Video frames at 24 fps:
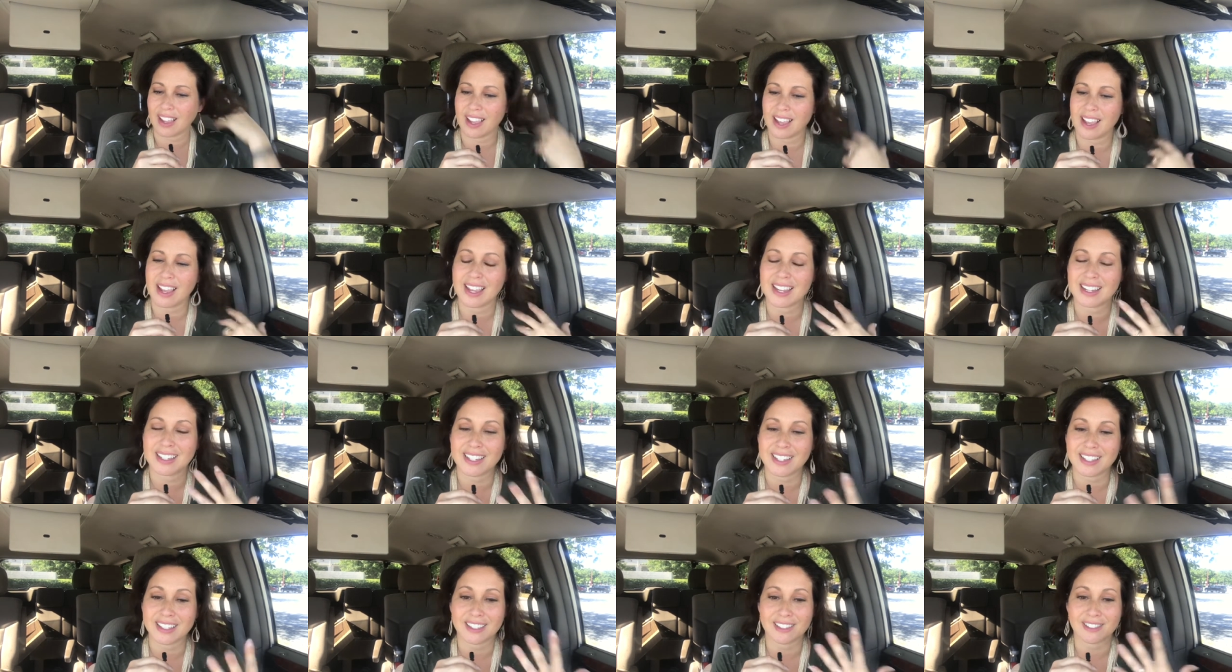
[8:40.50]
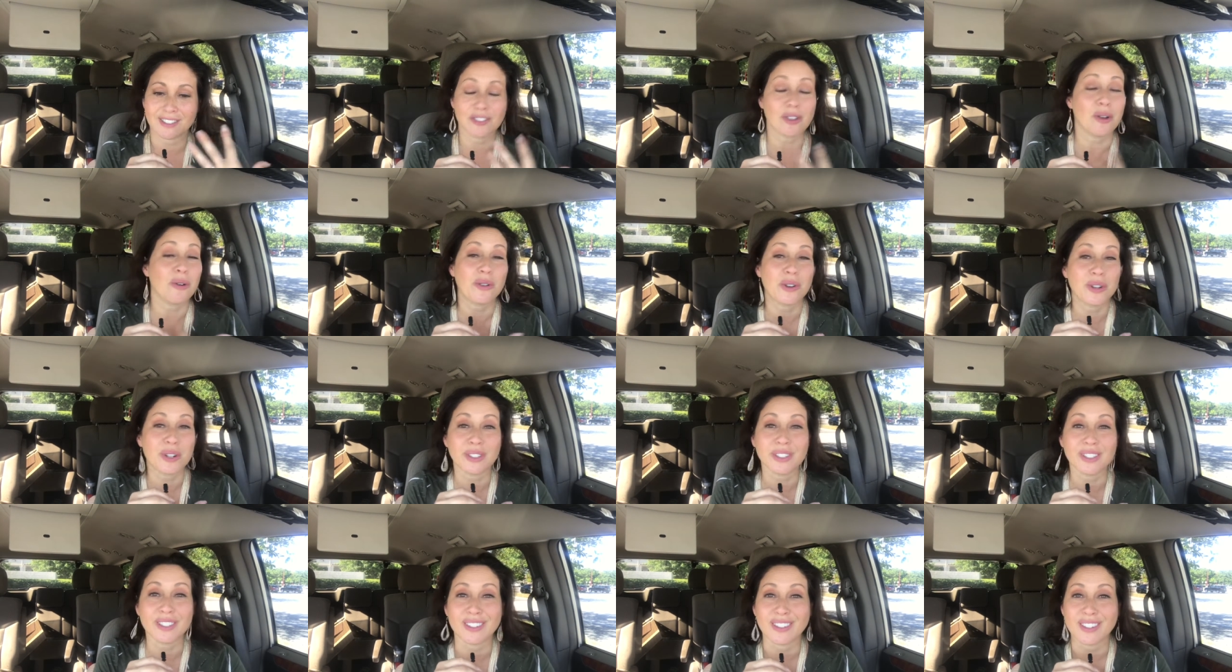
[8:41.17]
and it's so
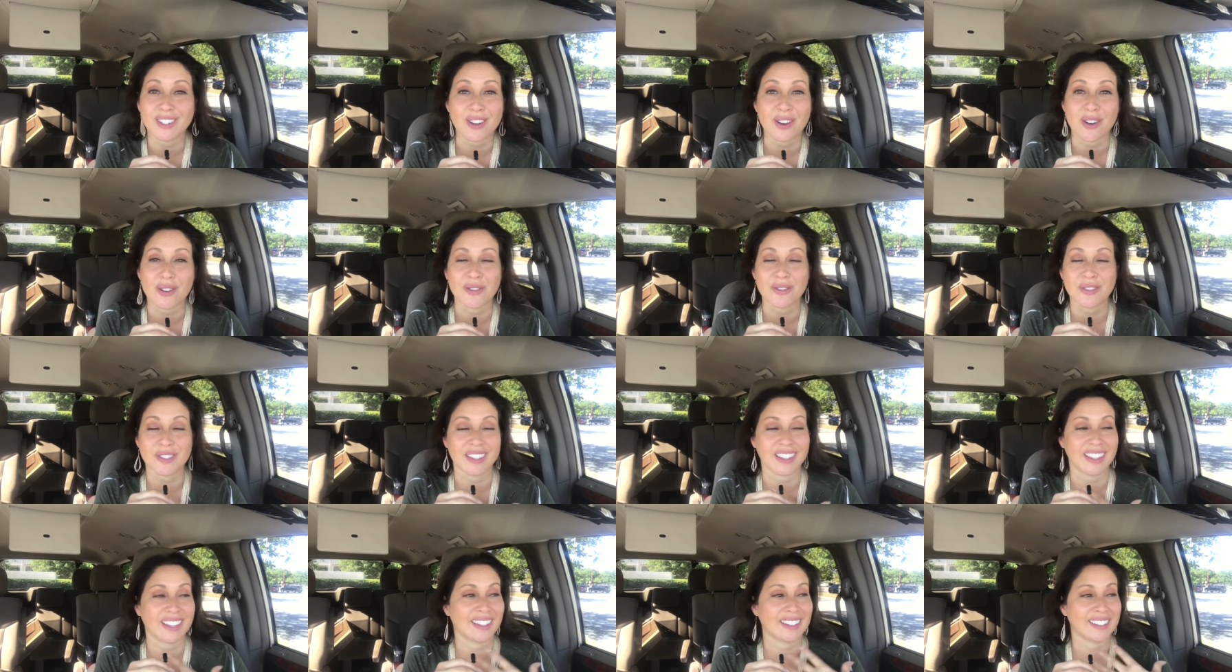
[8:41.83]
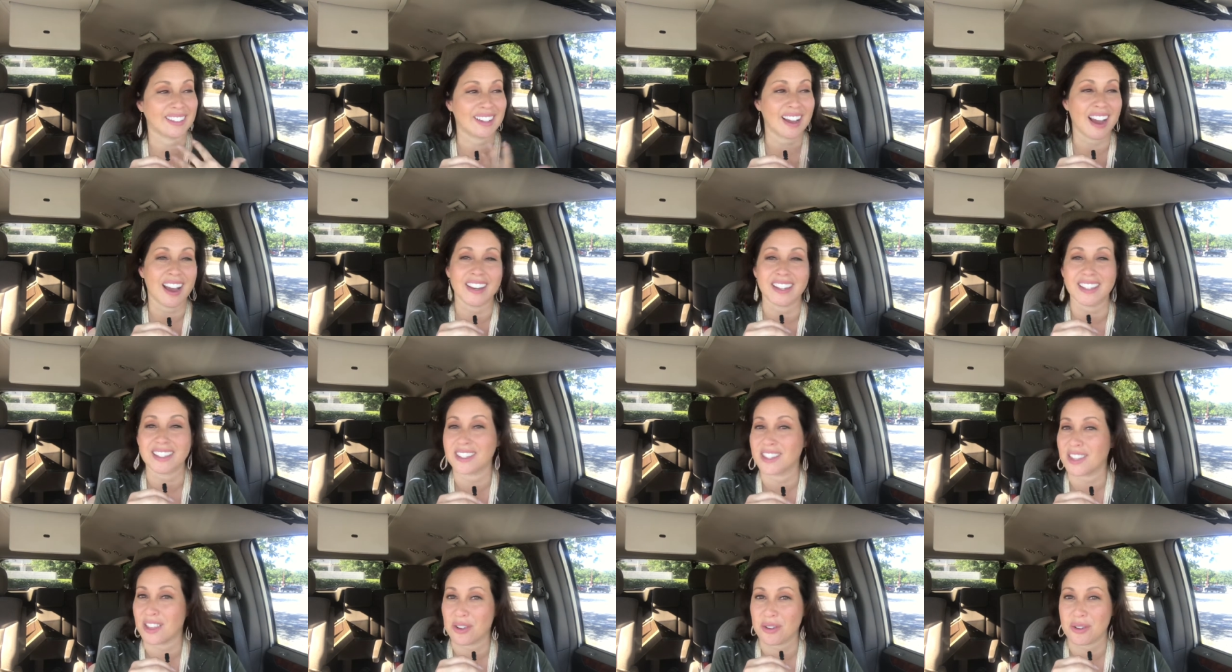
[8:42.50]
good to know that God
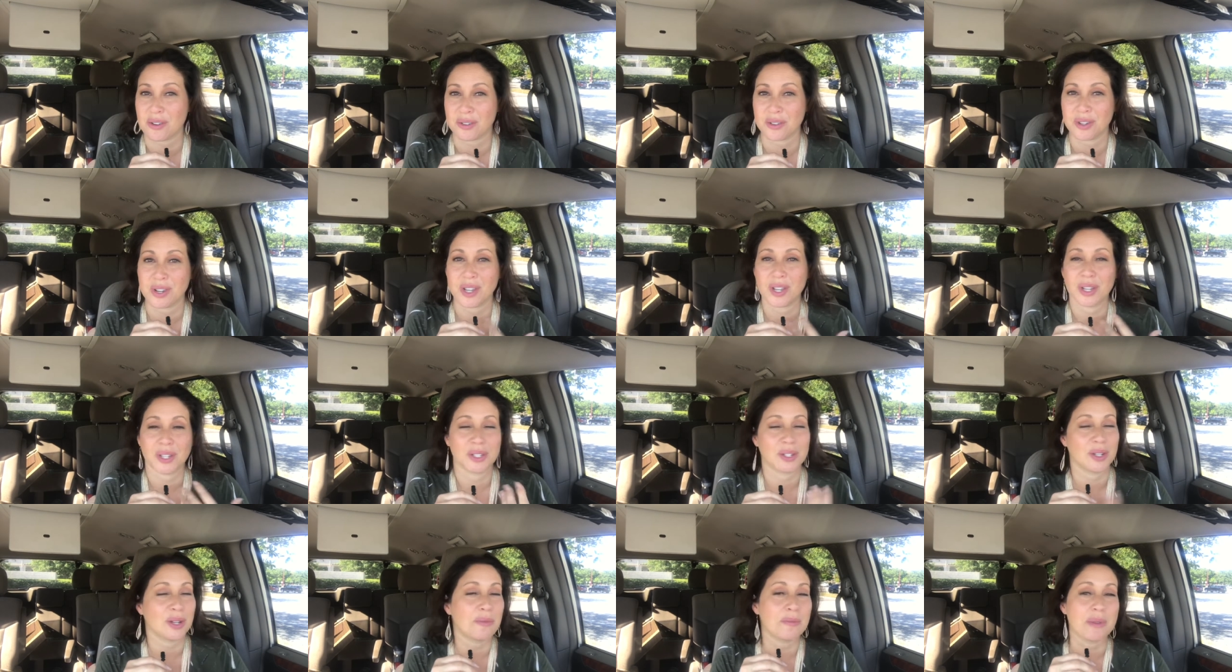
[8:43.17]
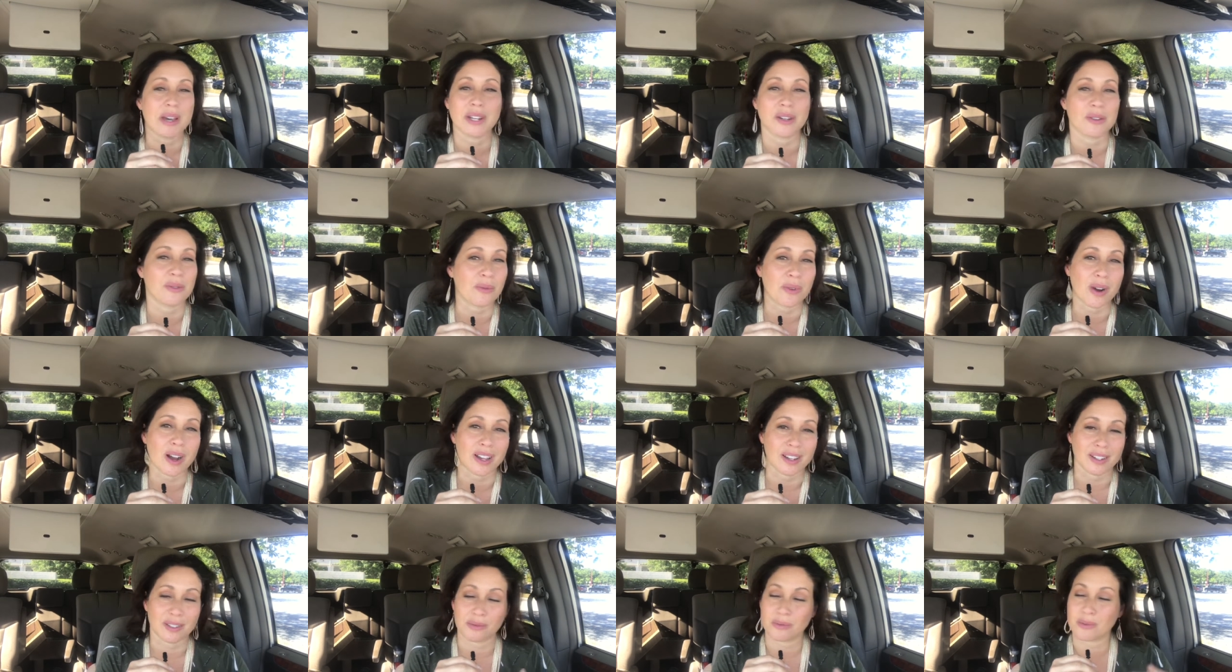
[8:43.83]
is there no matter
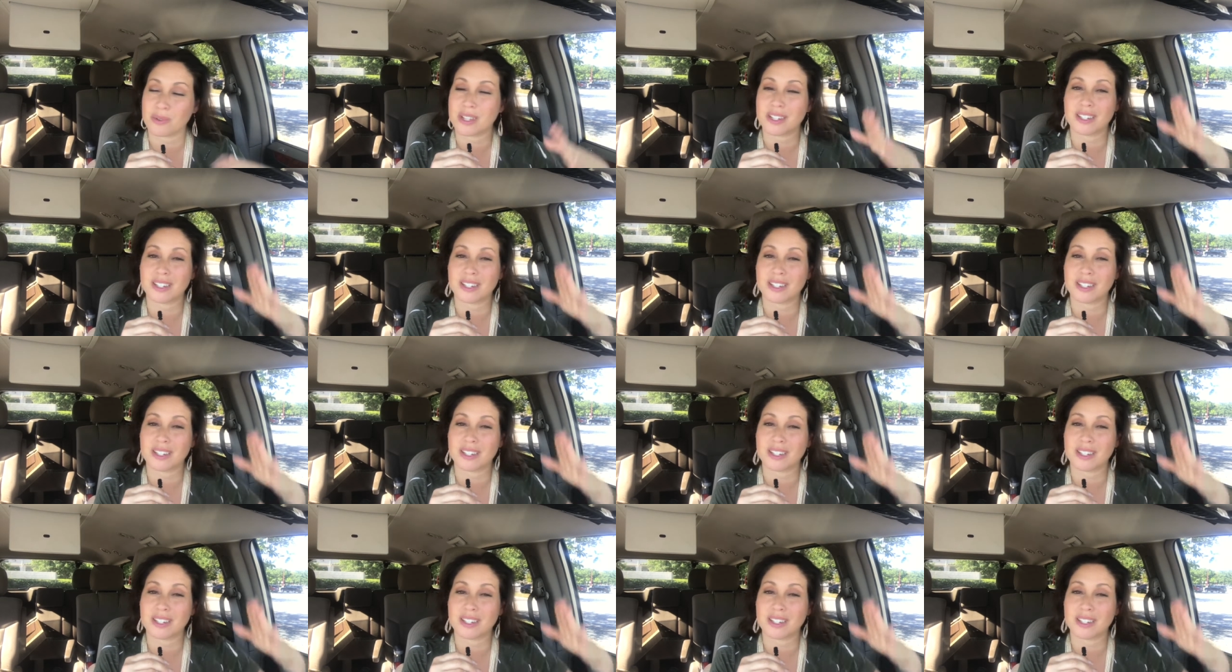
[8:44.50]
what.